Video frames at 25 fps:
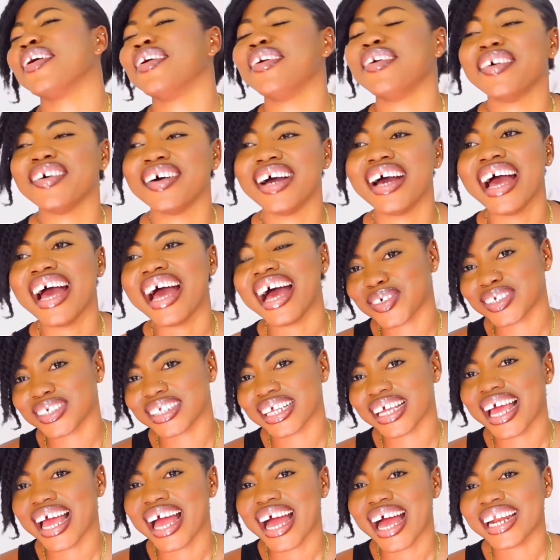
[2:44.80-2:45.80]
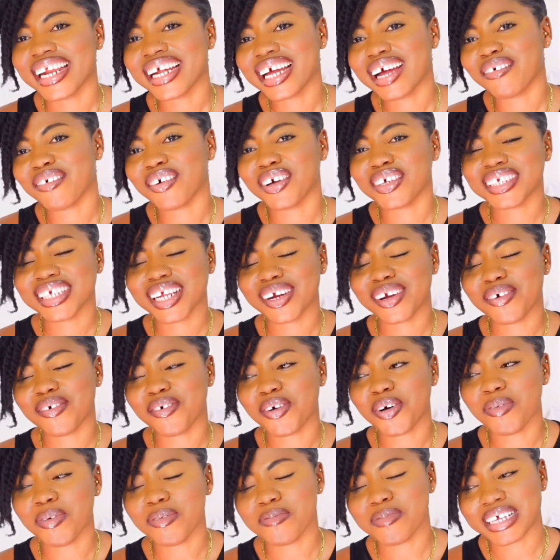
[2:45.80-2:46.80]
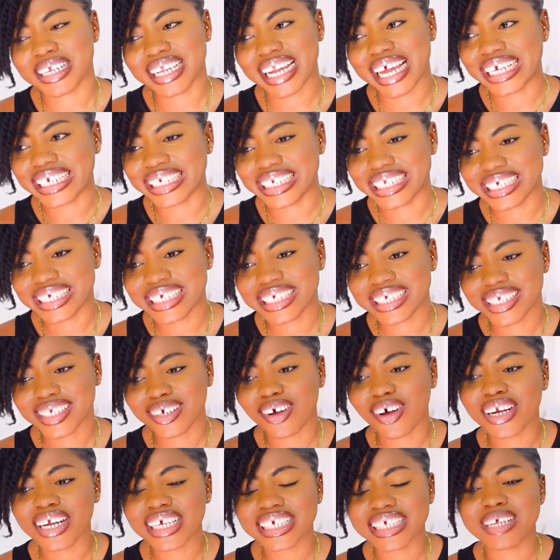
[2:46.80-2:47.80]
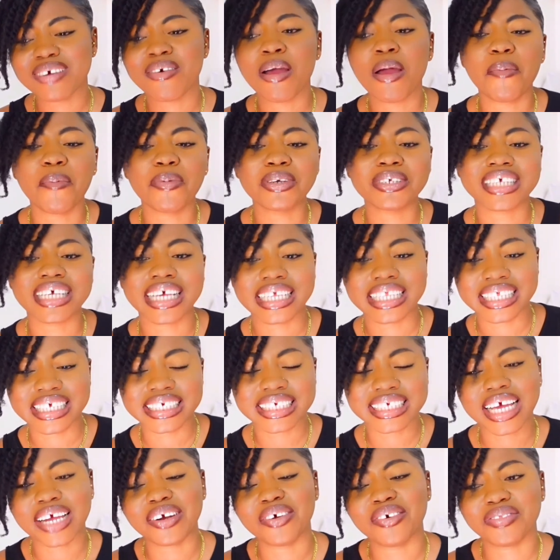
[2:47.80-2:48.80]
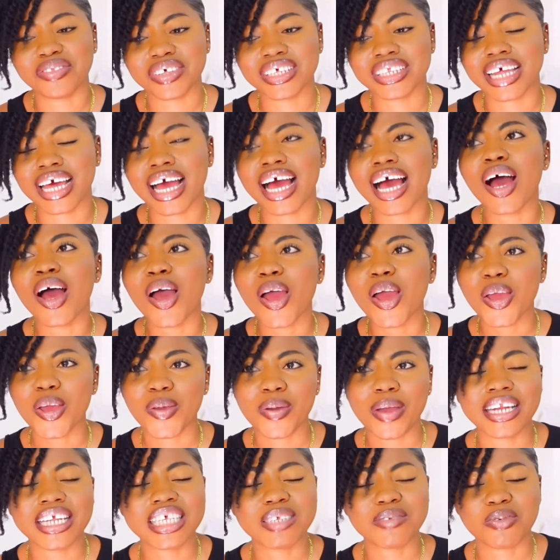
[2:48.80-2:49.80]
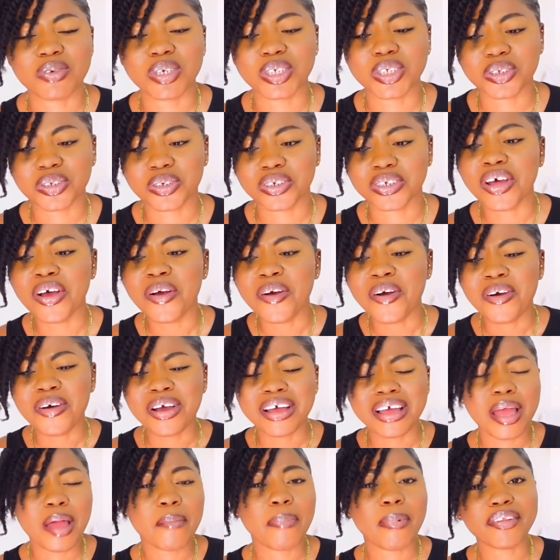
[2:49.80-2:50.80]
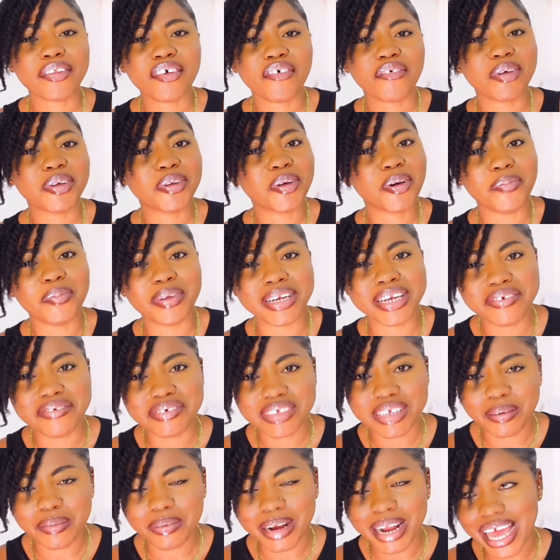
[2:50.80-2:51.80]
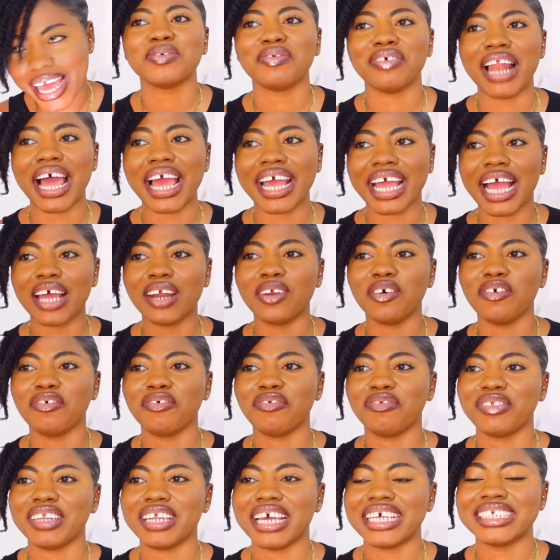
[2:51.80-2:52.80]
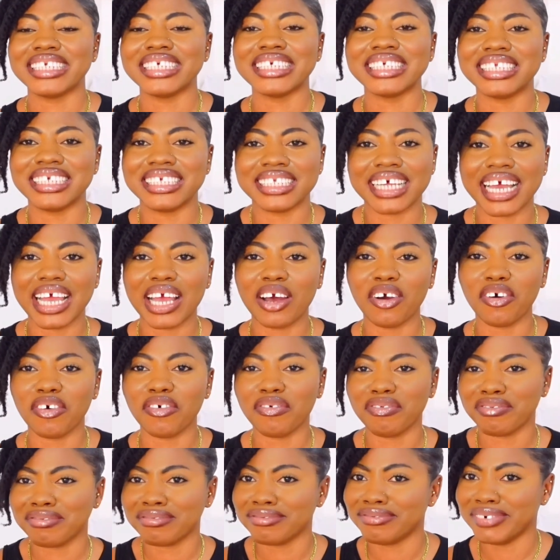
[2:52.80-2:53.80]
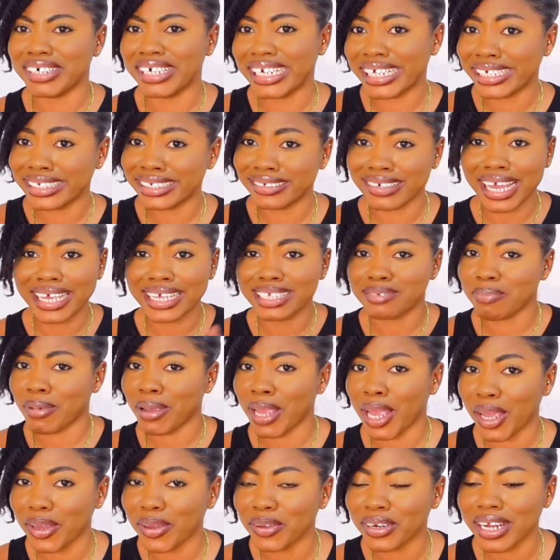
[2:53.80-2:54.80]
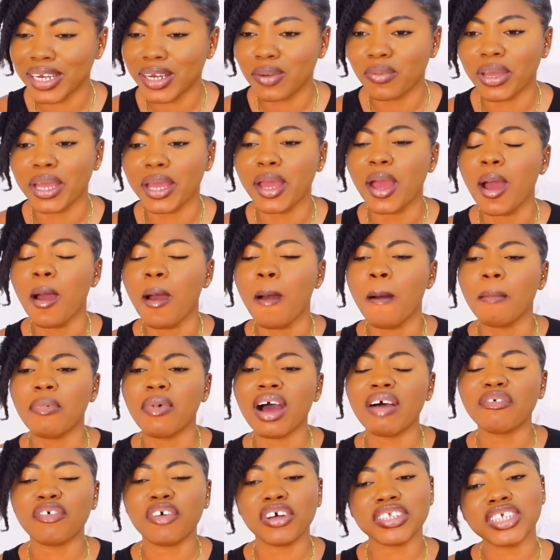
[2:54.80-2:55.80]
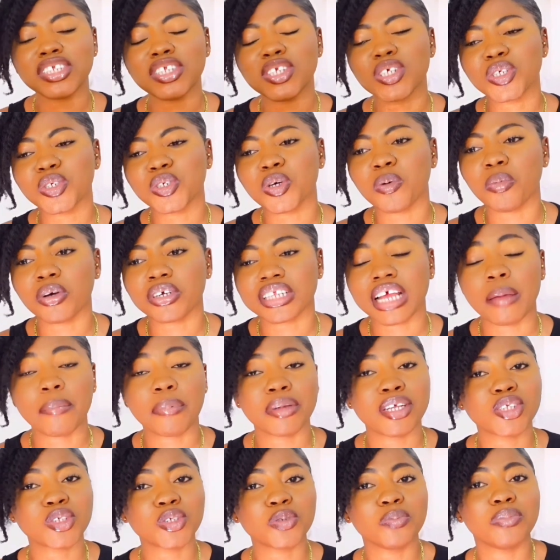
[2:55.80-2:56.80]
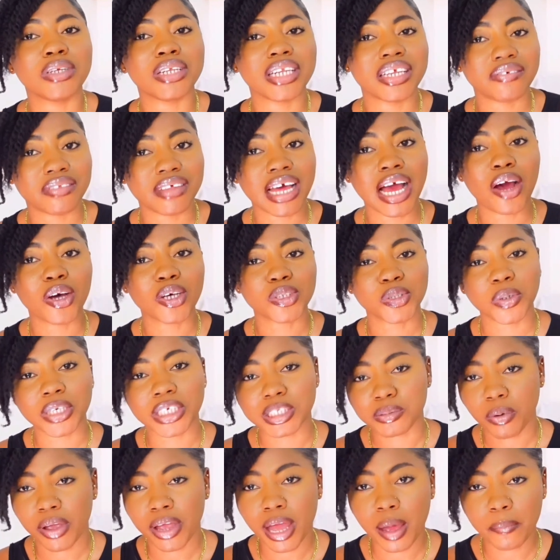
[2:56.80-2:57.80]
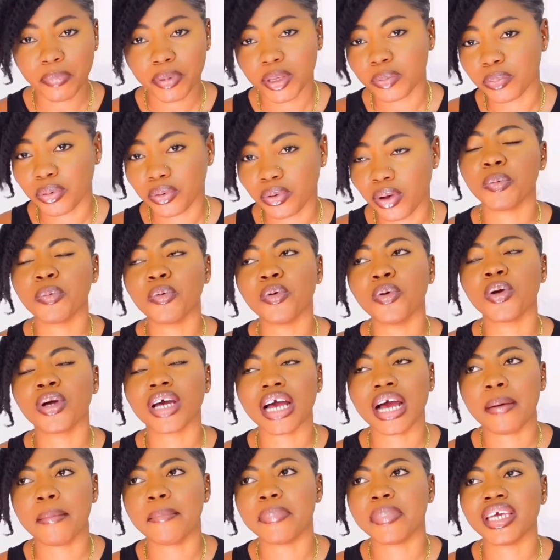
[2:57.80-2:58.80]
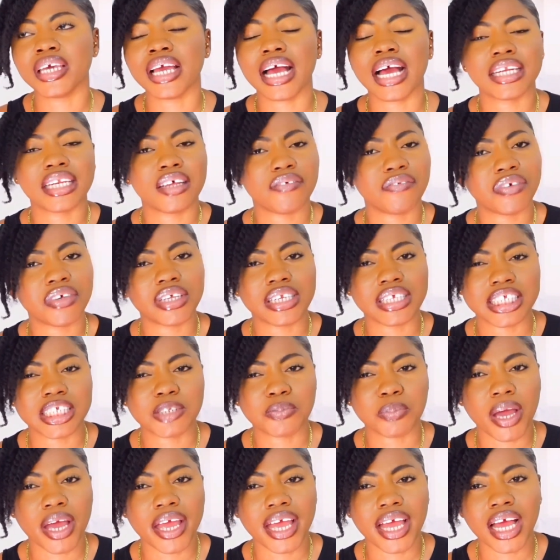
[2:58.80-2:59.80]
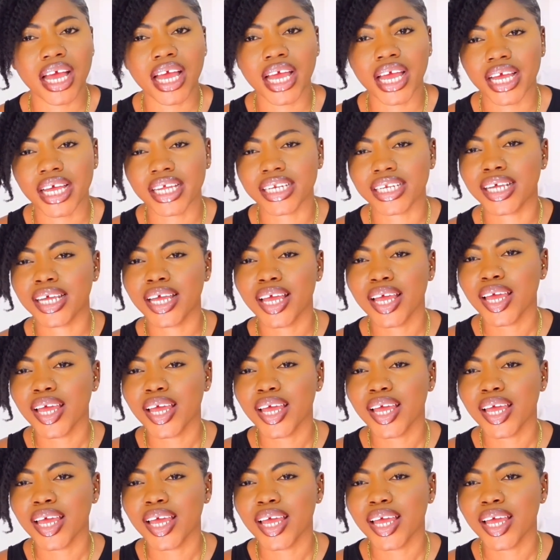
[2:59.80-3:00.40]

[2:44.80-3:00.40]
I think I've gotten a lot of compliments like this. Honestly, when people say this kind of thing, that you're an inspiration, a part of me don't believe it. I'm like kind of, there's this denial of, really, did I inspire you in any way? But I've gotten it so much that I need to believe that I also inspire people. People look at me and they feel inspired, and